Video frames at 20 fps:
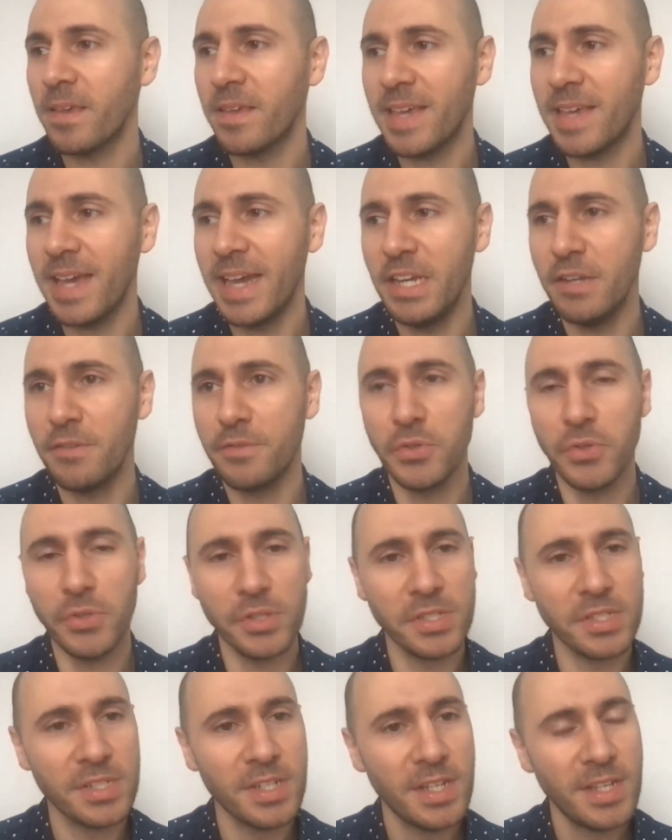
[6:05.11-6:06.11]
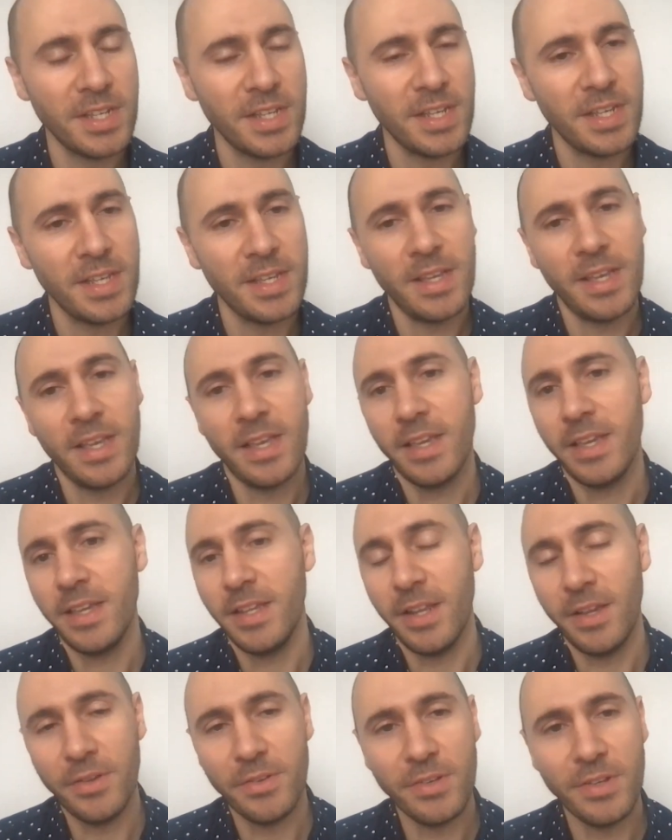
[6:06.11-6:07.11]
Kane, of course,
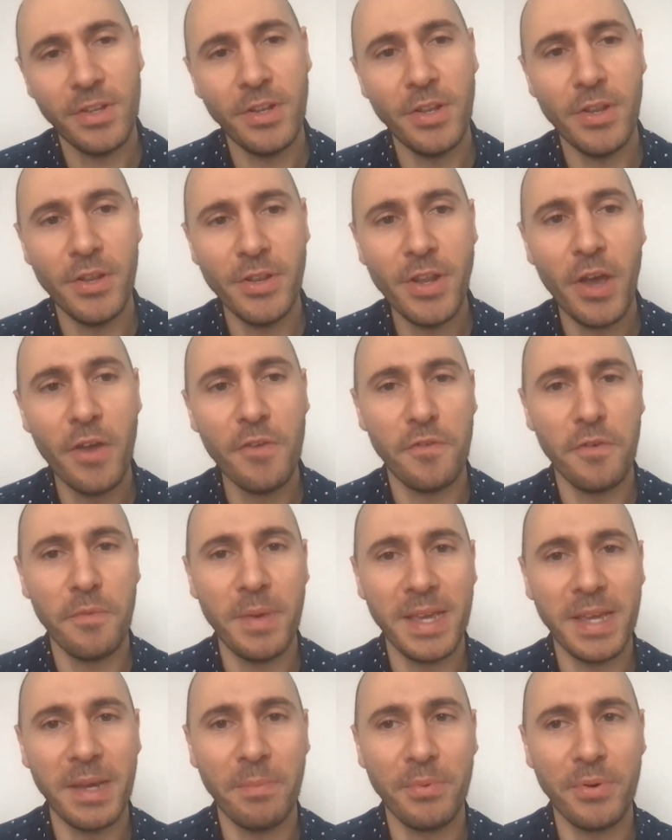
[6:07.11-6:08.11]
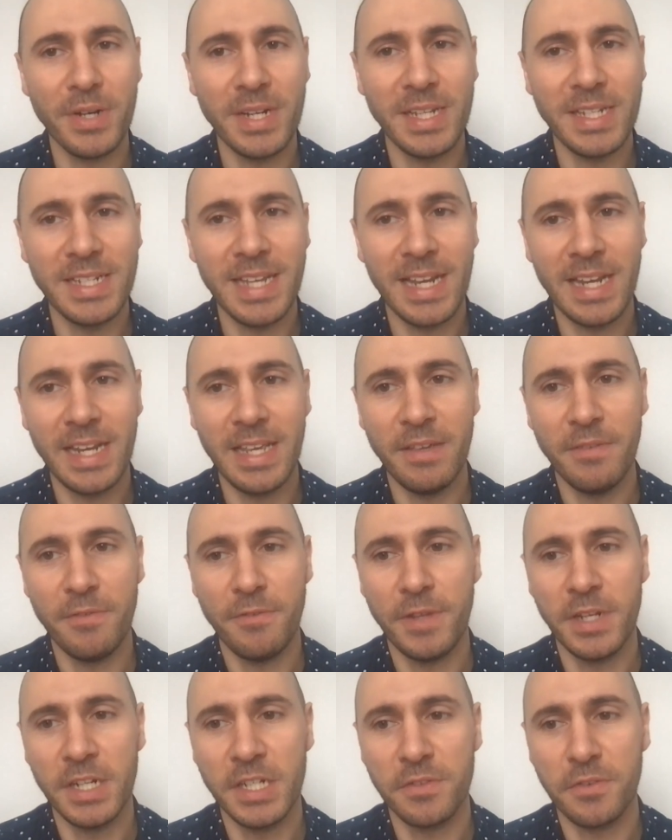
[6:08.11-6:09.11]
known for being a pretty deadly
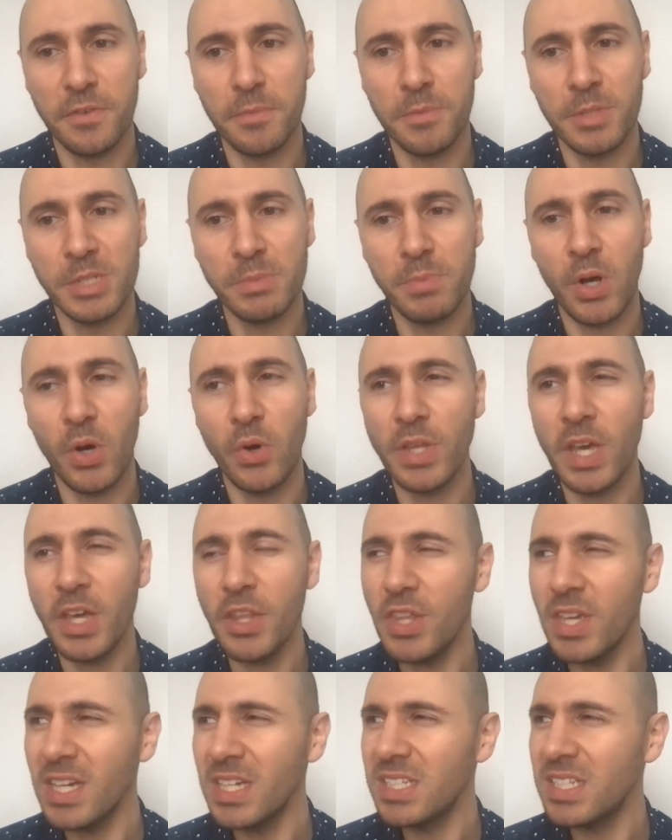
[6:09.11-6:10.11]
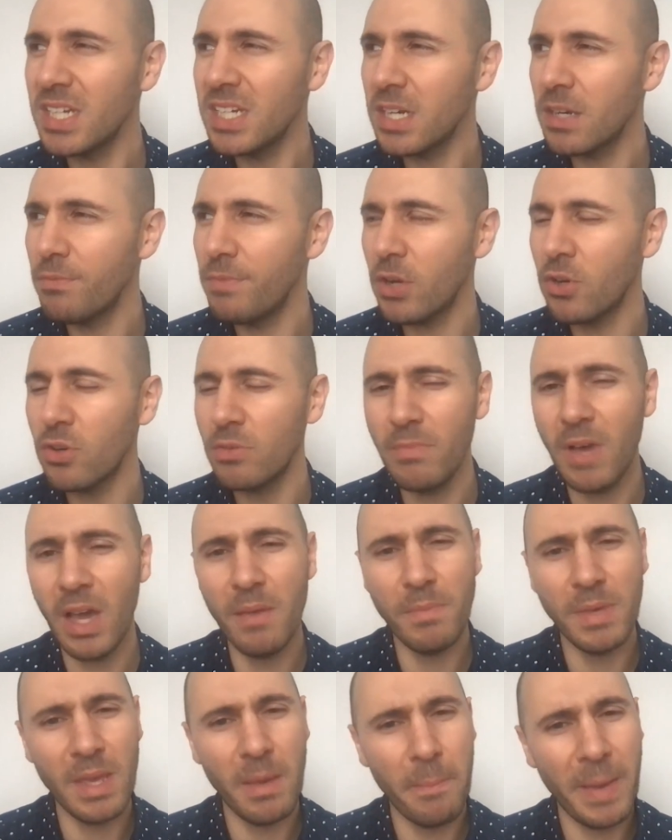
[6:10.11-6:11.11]
finisher from the spot, although I think his England record
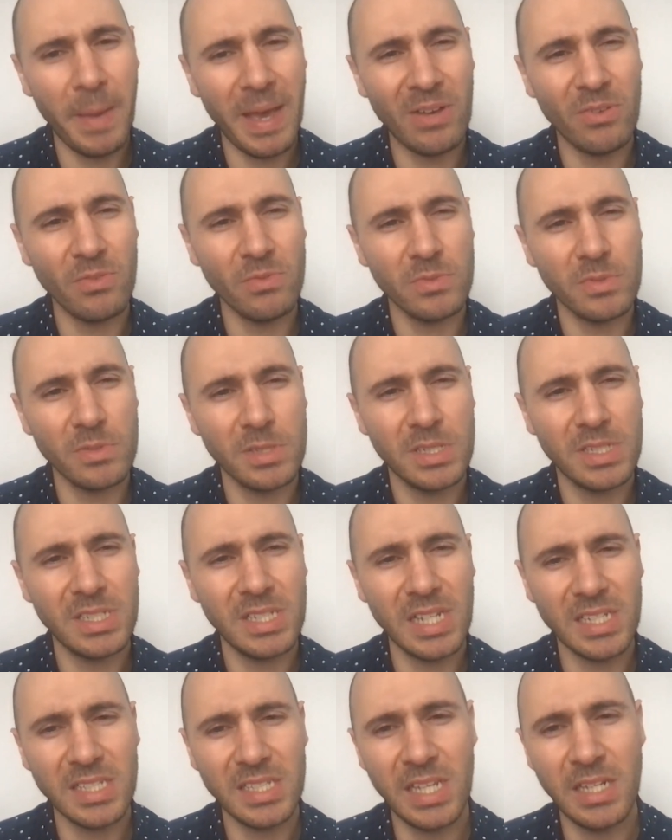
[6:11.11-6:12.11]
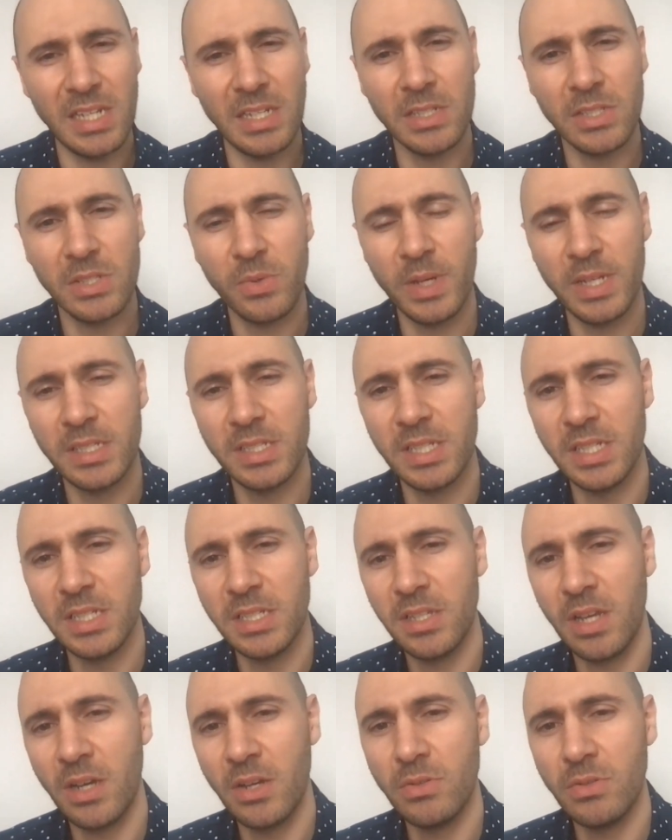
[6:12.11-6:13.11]
might be about 16 in 20,
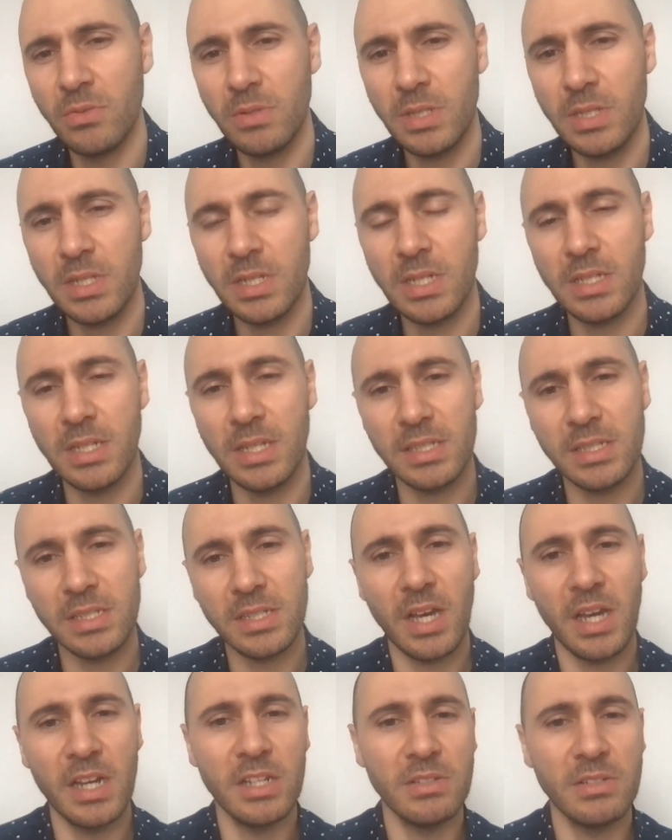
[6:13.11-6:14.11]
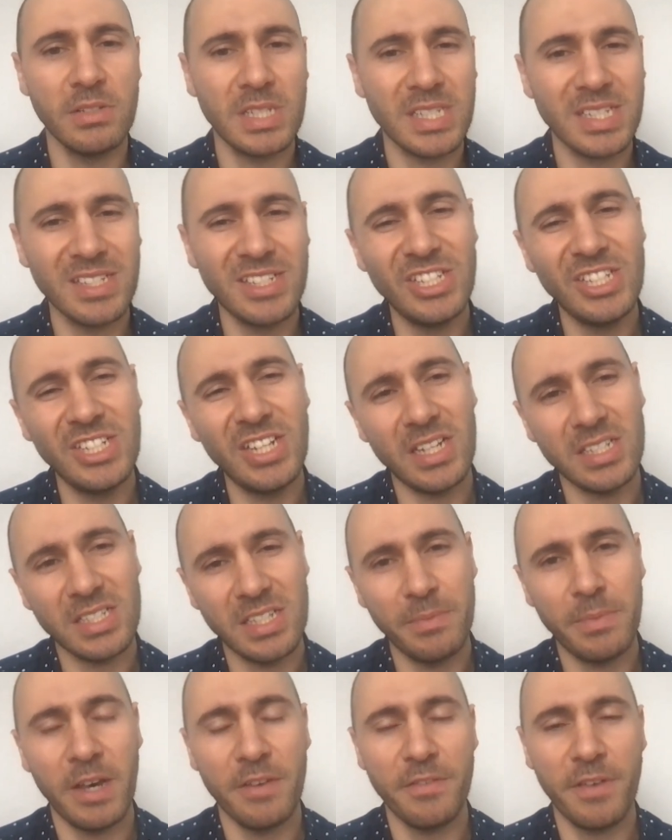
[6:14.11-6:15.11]
so it's kind of
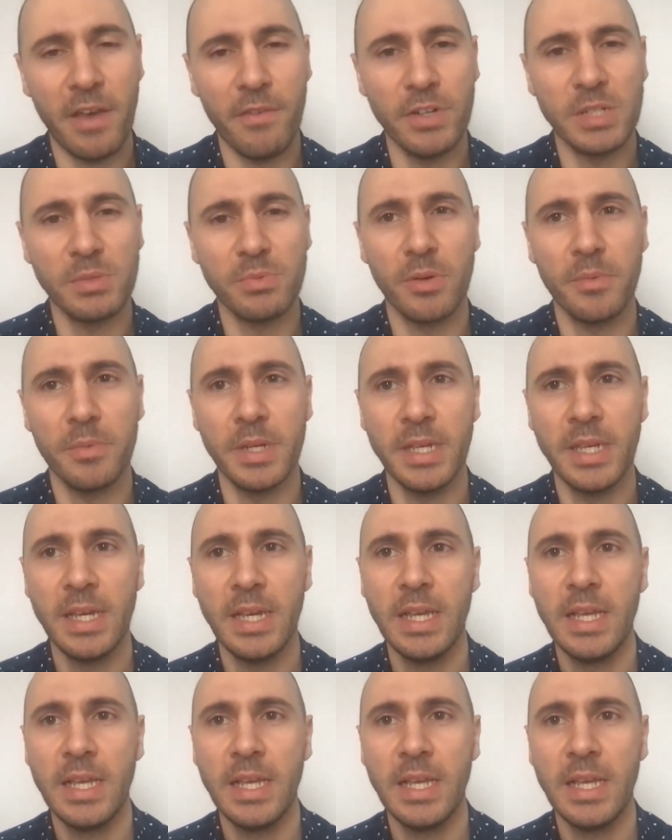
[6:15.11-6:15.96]
just above average probably.